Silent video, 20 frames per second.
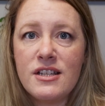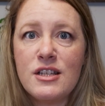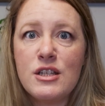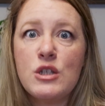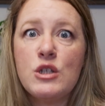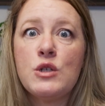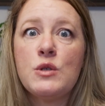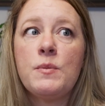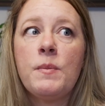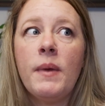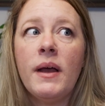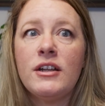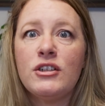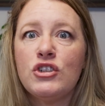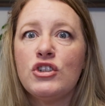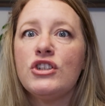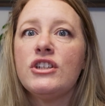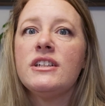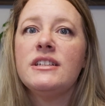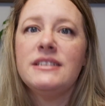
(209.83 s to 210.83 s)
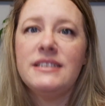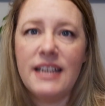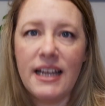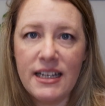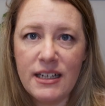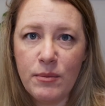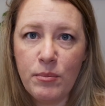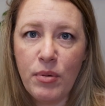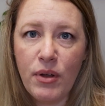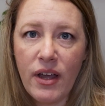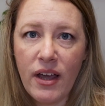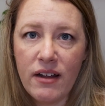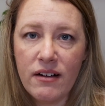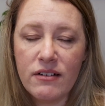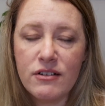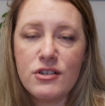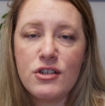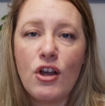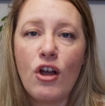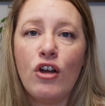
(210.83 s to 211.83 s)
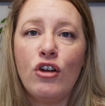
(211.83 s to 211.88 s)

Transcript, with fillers: especially data planners,